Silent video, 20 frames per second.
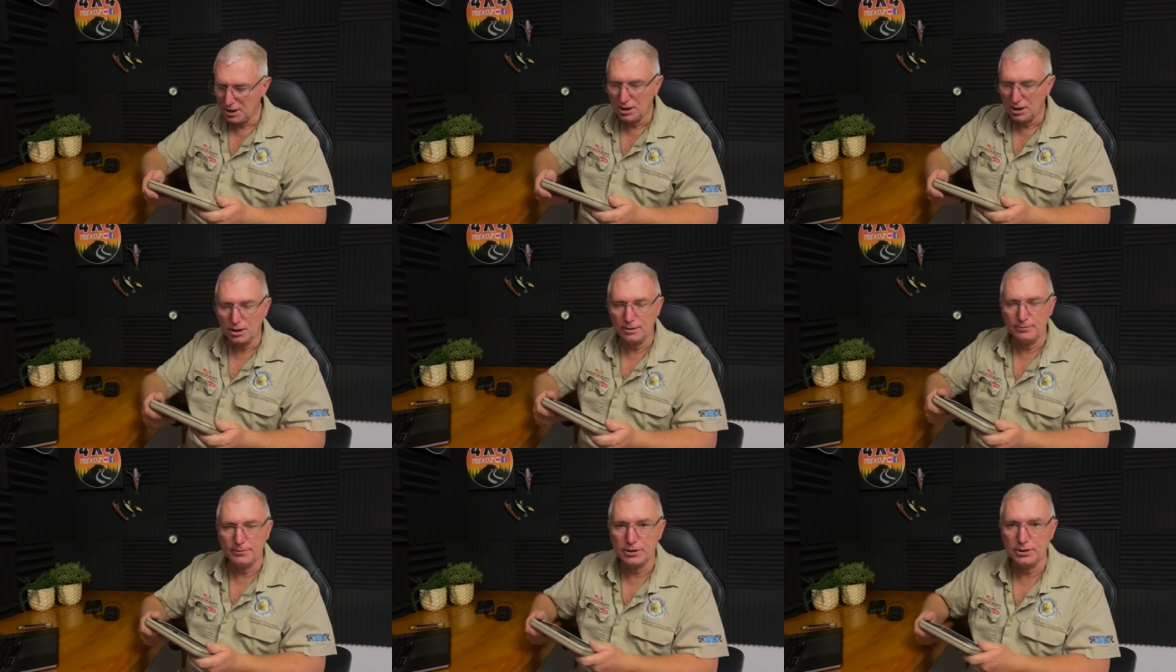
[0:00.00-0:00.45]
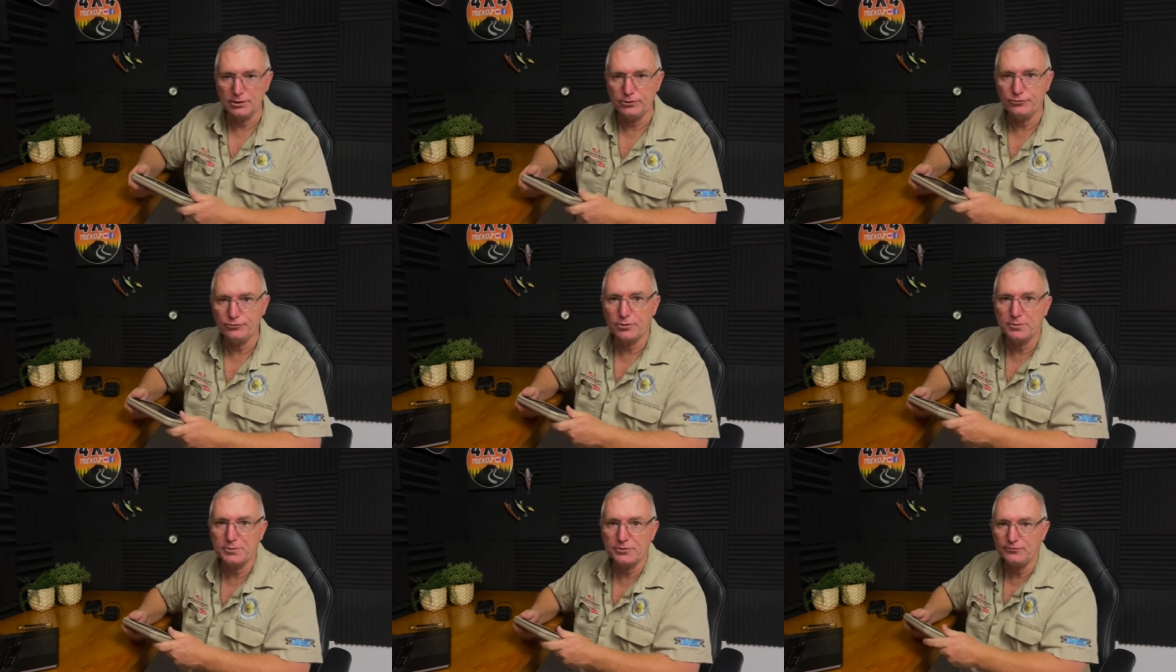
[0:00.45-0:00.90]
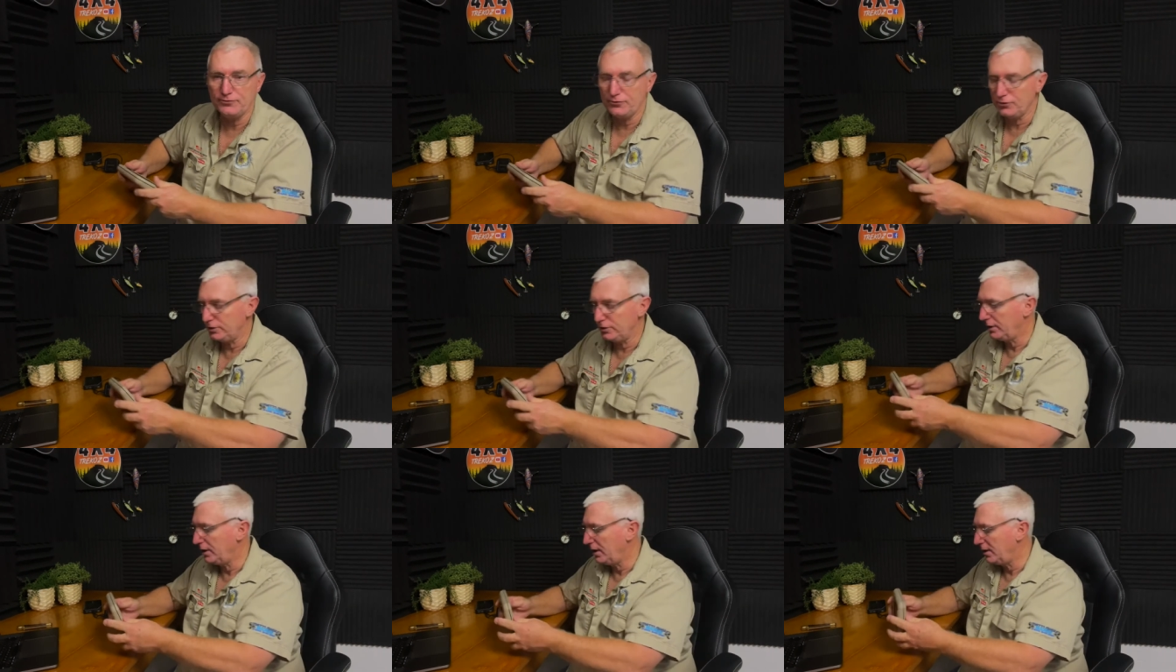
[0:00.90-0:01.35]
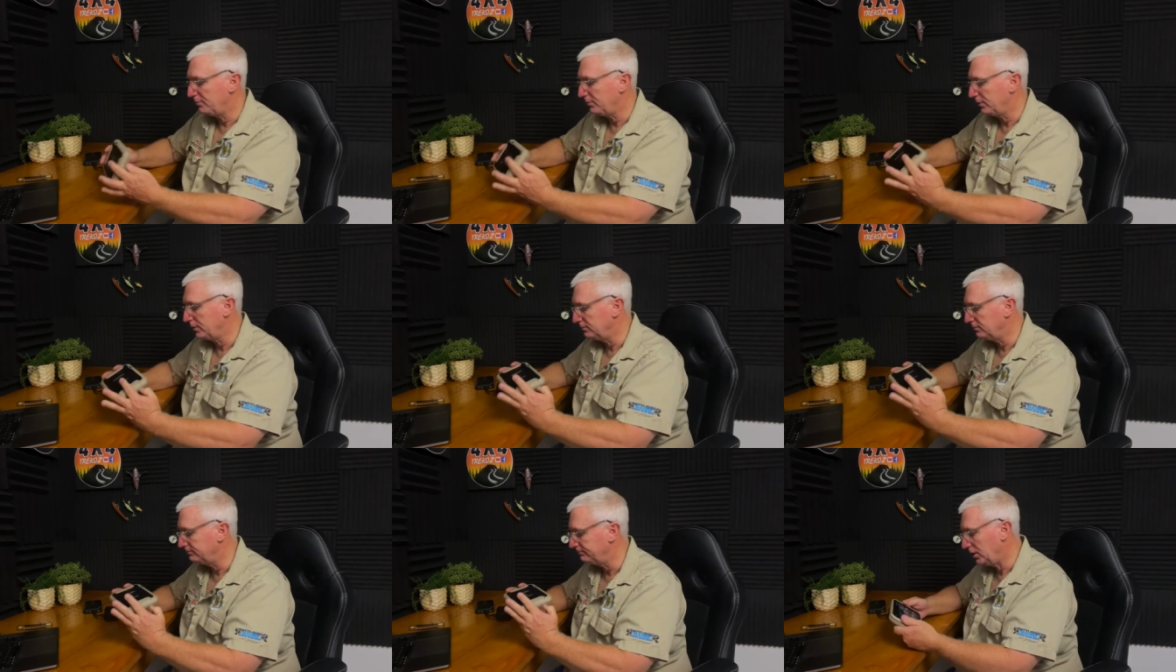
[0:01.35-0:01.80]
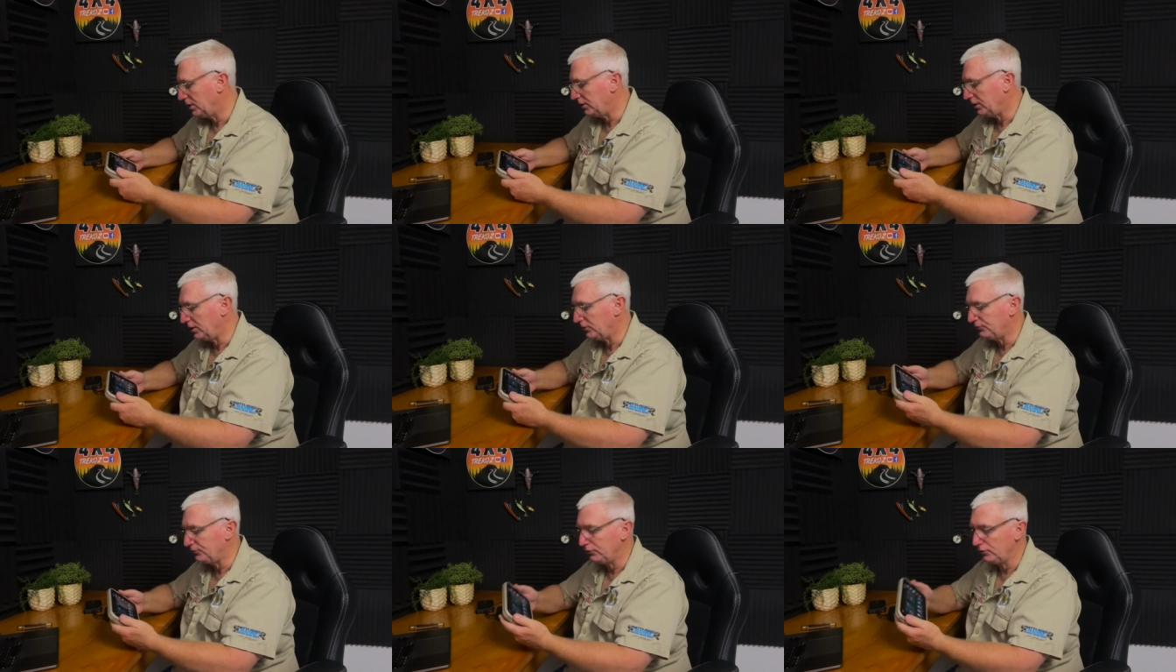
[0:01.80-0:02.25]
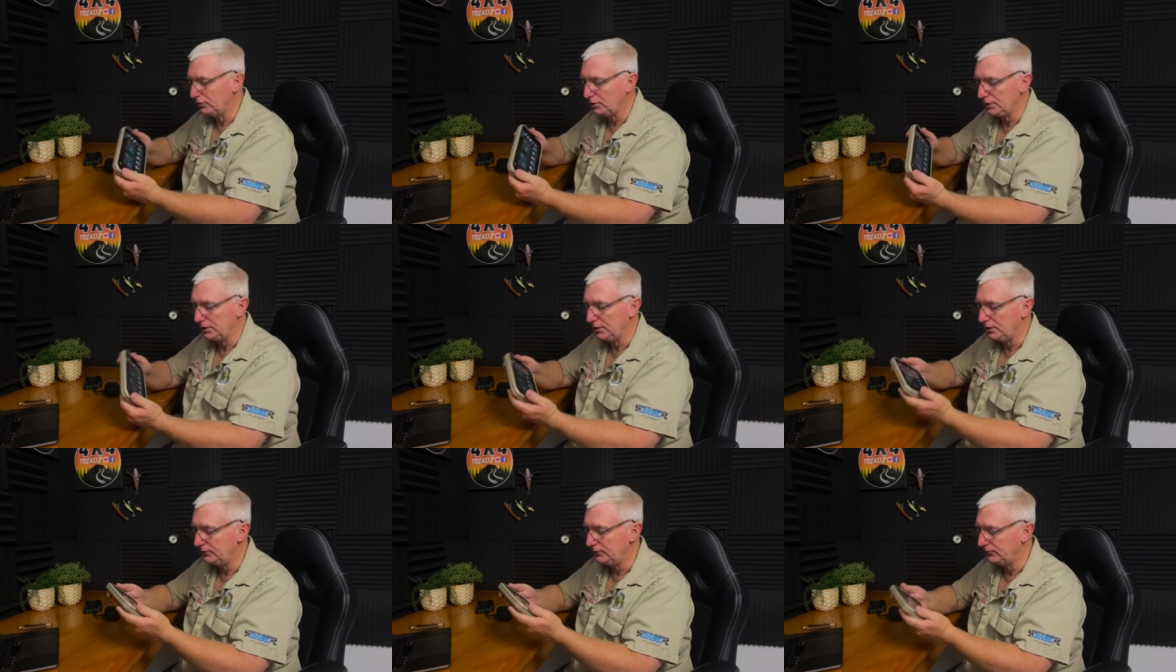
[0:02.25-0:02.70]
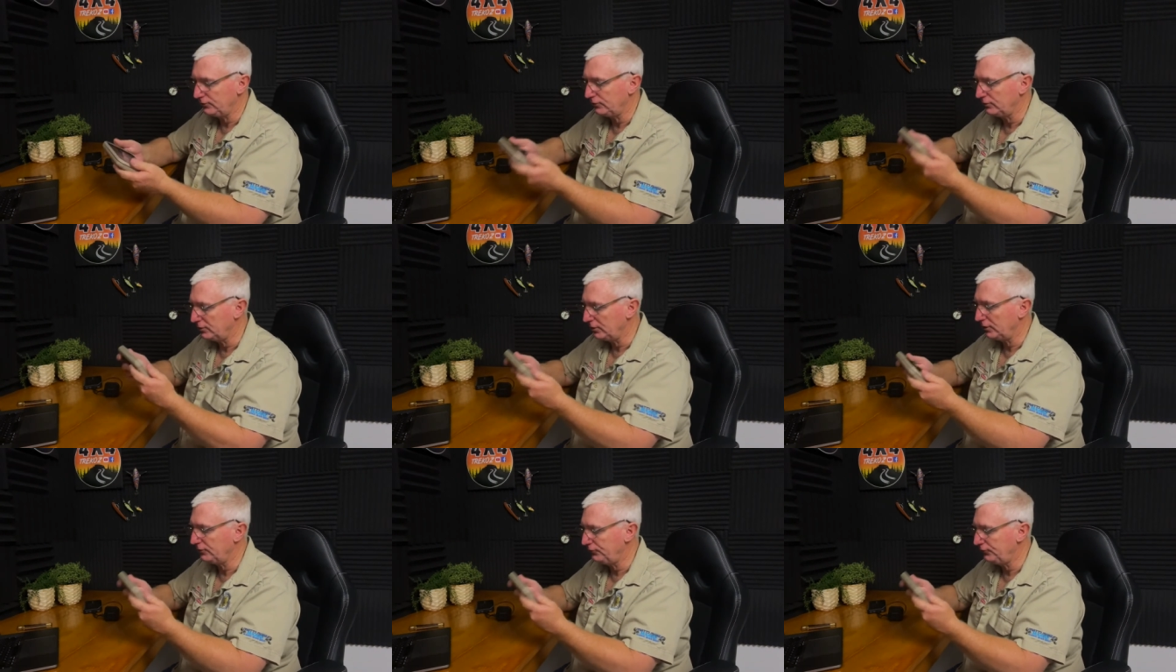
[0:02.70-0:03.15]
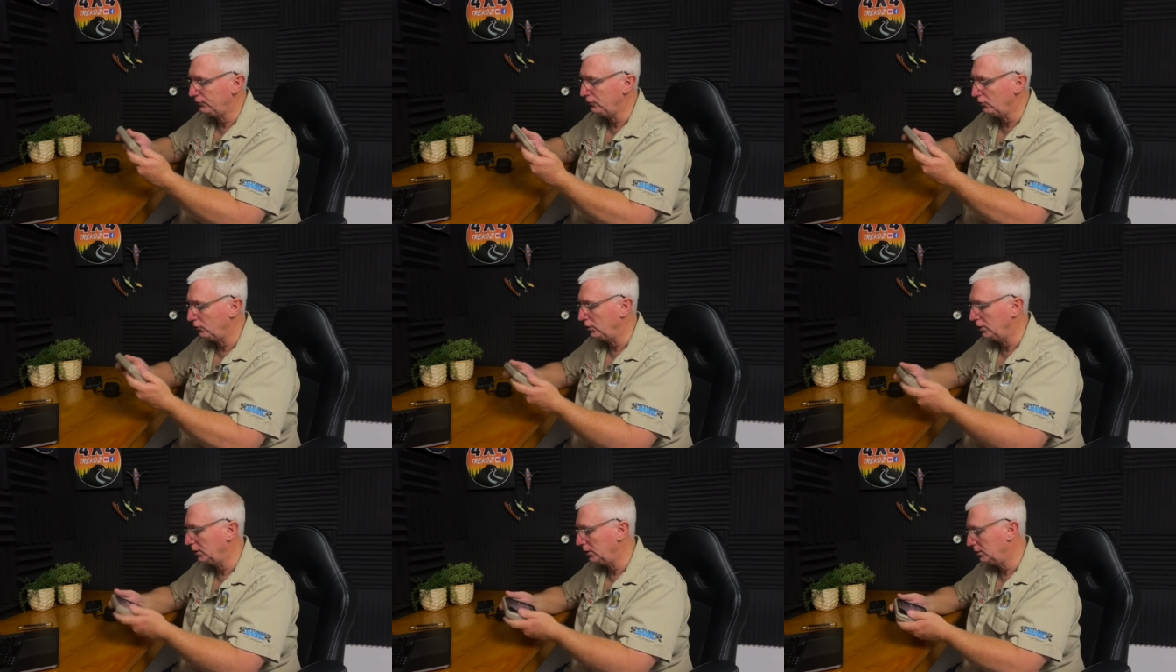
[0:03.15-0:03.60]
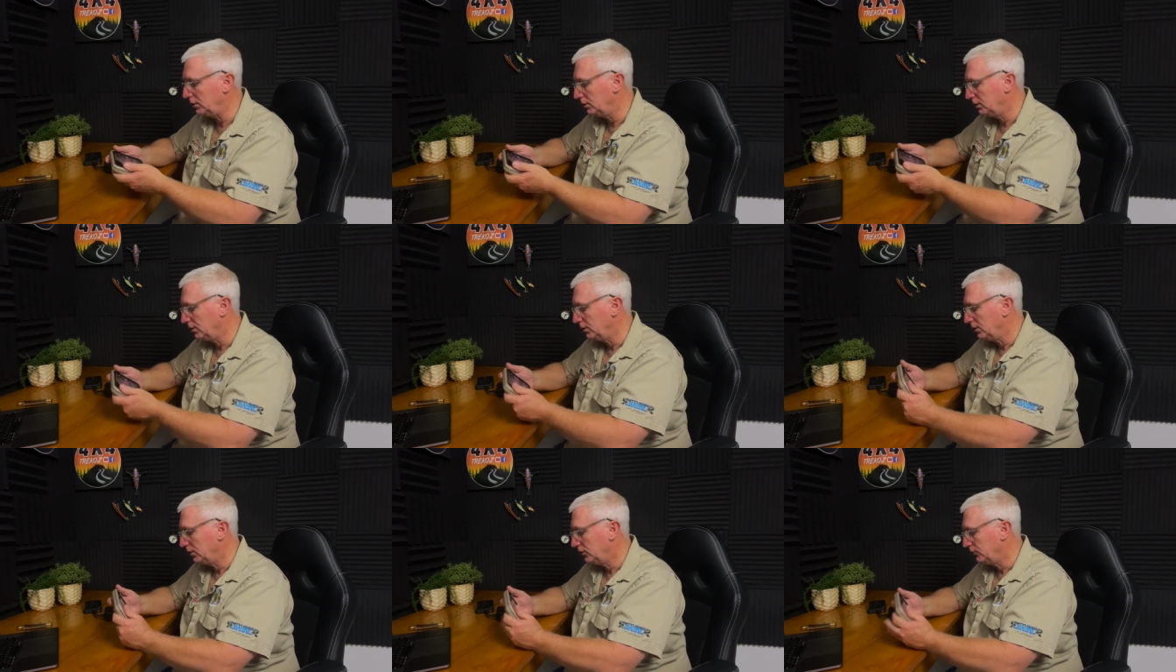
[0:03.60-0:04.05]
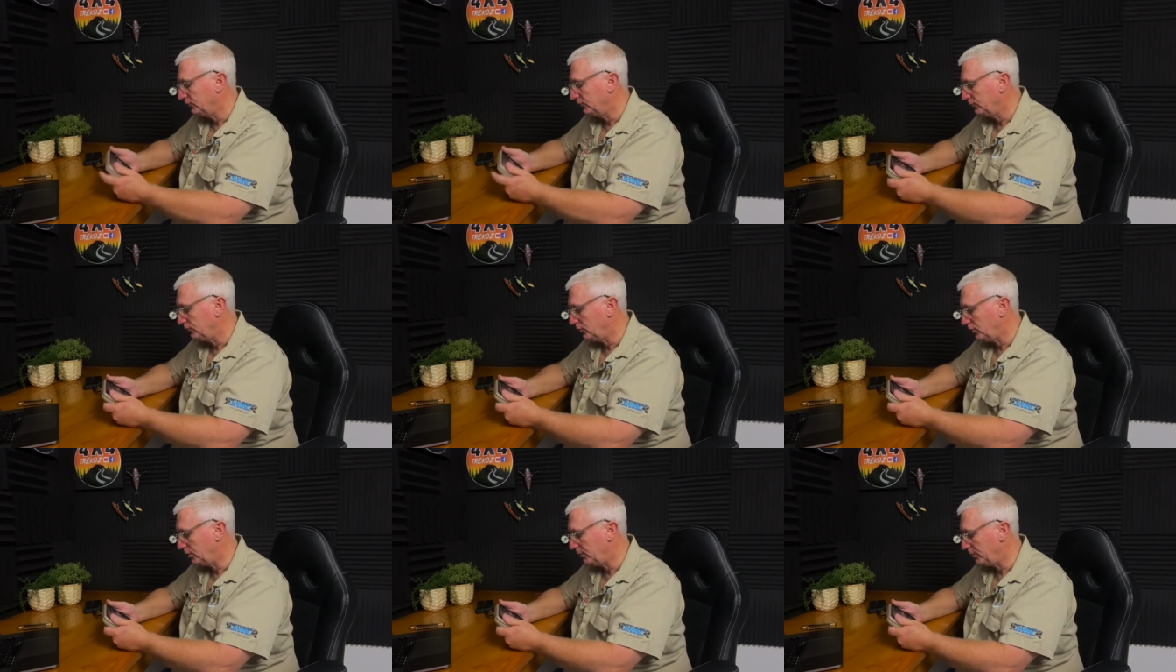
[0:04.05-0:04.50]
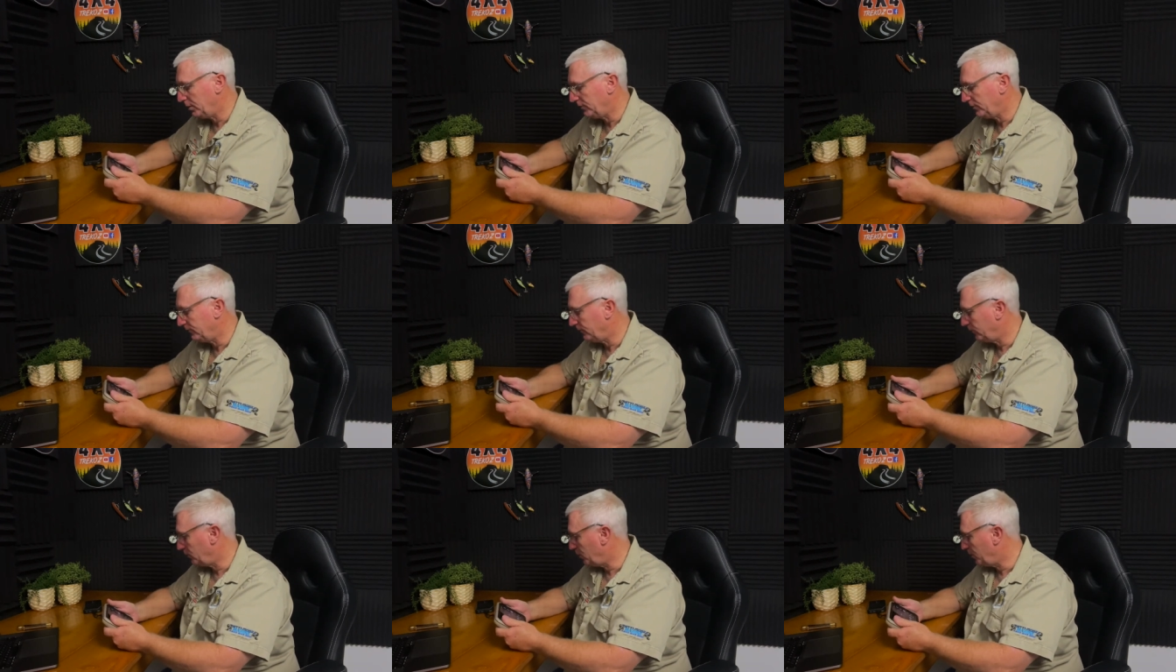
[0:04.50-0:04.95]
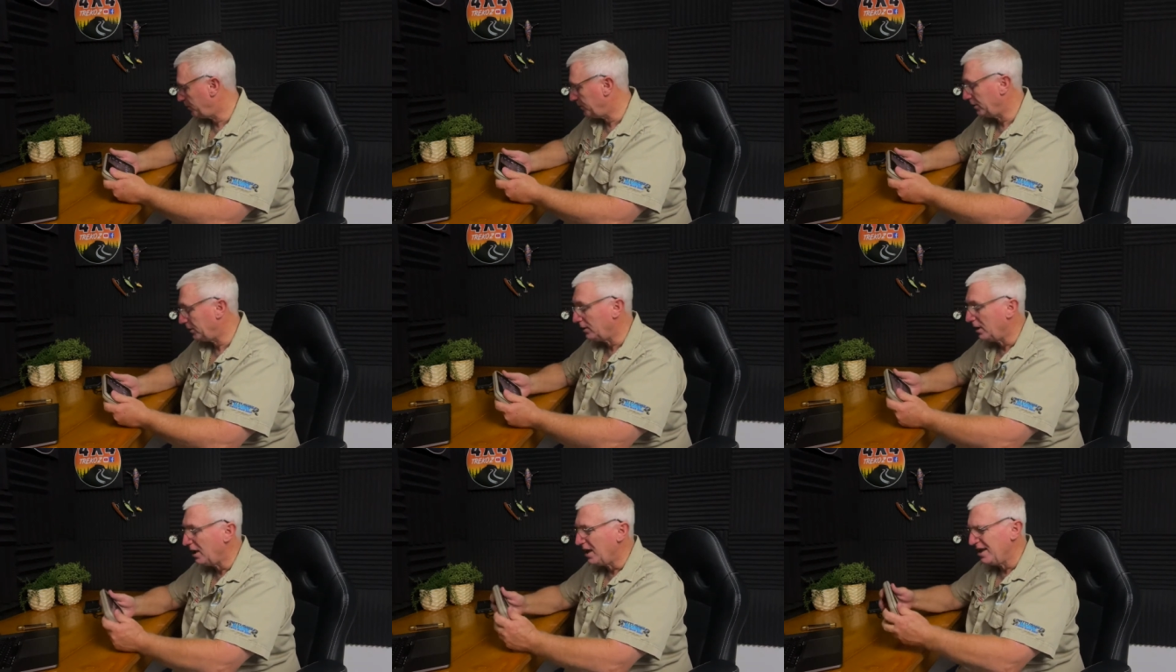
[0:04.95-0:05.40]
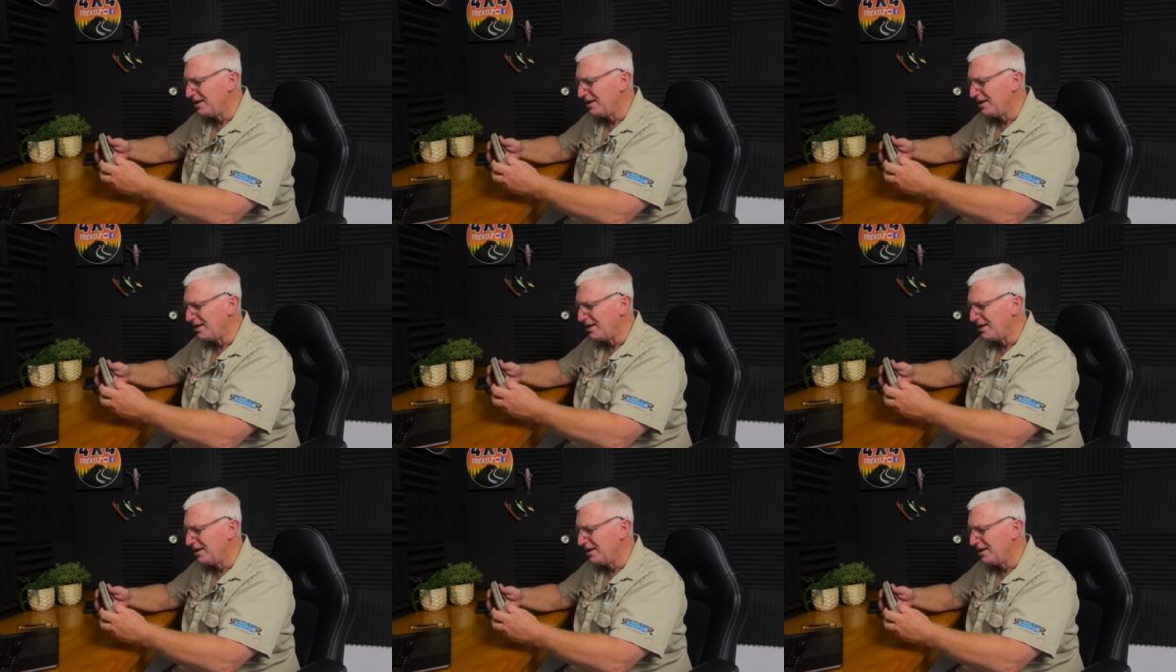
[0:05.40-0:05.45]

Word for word: I'm not going to drop it to find it out, but it, it certainly is a sturdy, sturdy piece of equipment.